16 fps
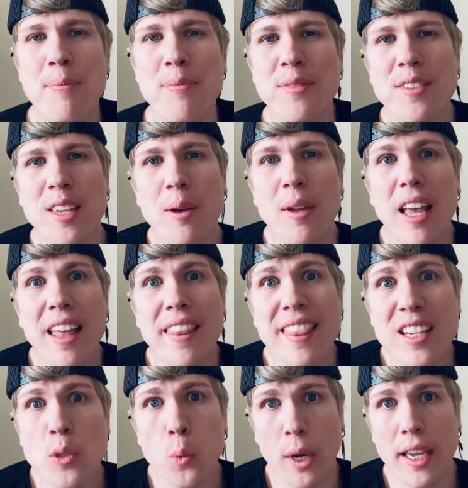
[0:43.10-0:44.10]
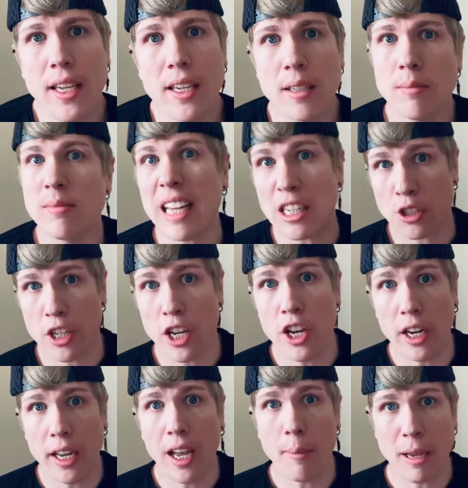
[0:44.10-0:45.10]
So this week, naturally
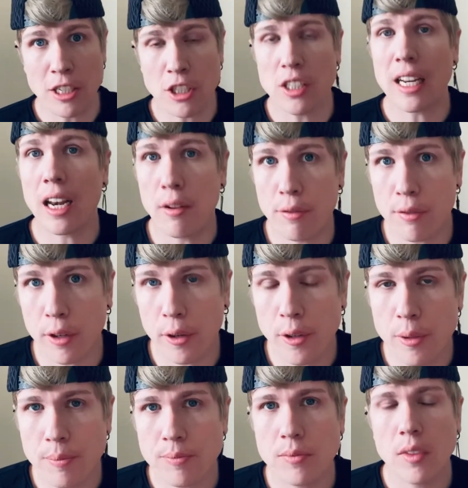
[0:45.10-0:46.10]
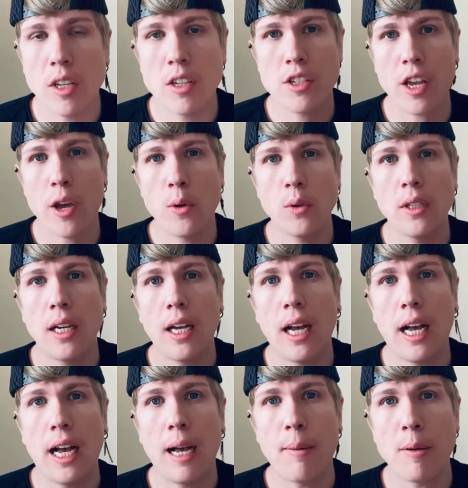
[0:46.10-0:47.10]
earlier, I mentioned I love food. So
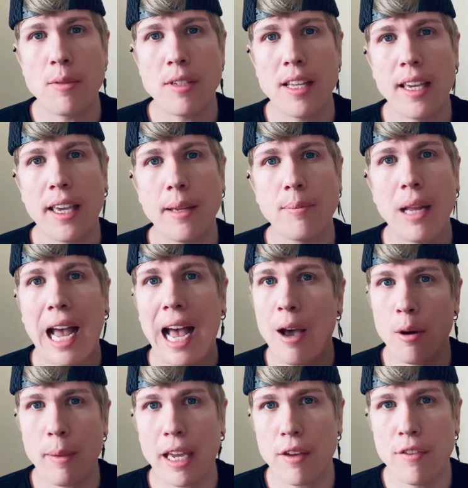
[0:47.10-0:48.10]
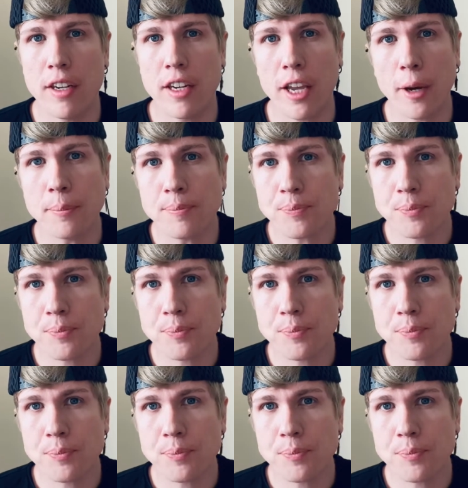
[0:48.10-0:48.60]
I was thinking how to make a video.